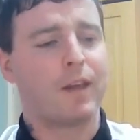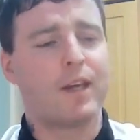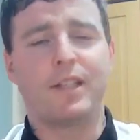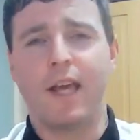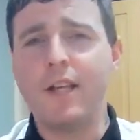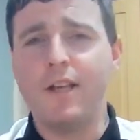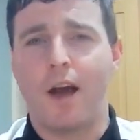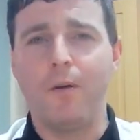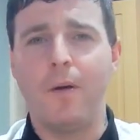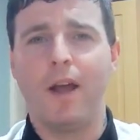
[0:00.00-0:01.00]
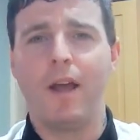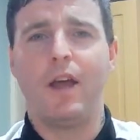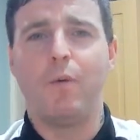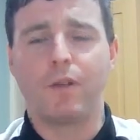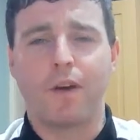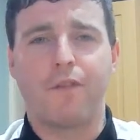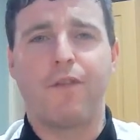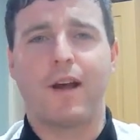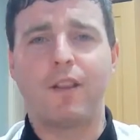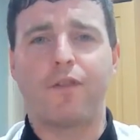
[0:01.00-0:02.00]
Coutinho was a
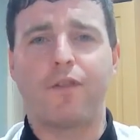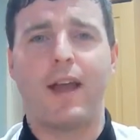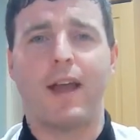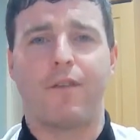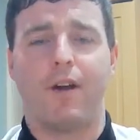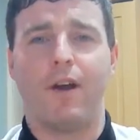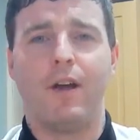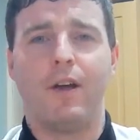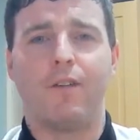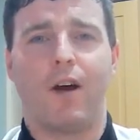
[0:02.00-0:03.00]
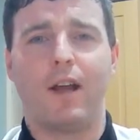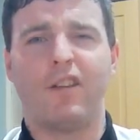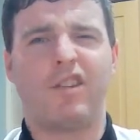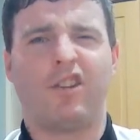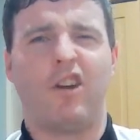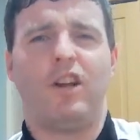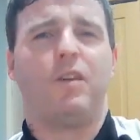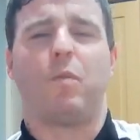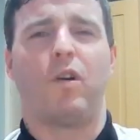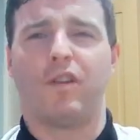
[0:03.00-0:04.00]
fan's favourite, right?
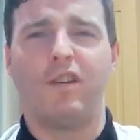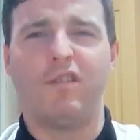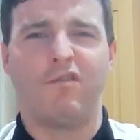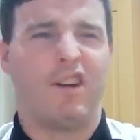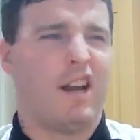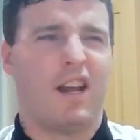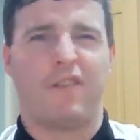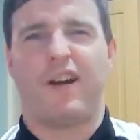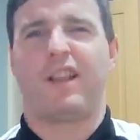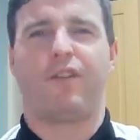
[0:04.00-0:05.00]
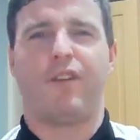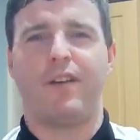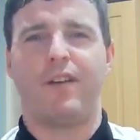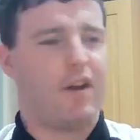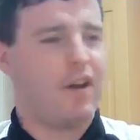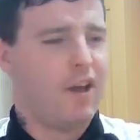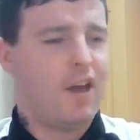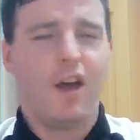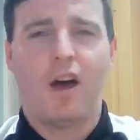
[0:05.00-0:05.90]
Sterling wasn't really a fan's favourite.